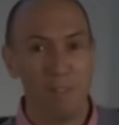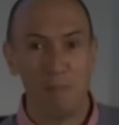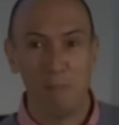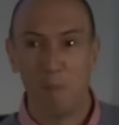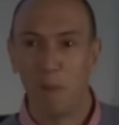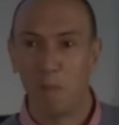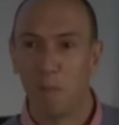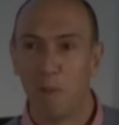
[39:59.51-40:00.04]
in
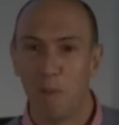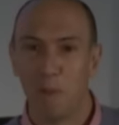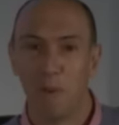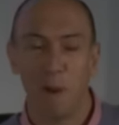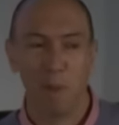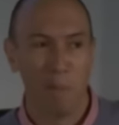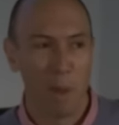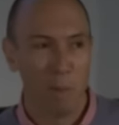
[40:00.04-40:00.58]
people with
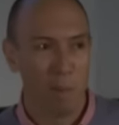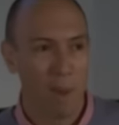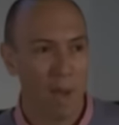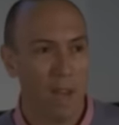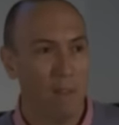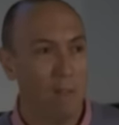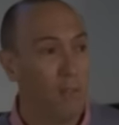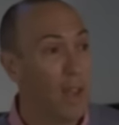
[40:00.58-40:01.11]
chronic back
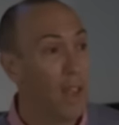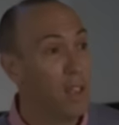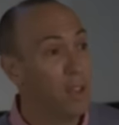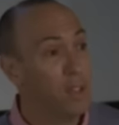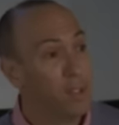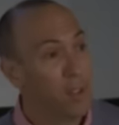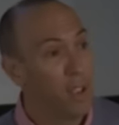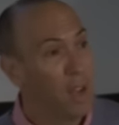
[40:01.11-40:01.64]
pain. In fact, you
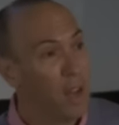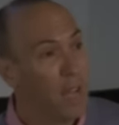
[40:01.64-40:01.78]
should go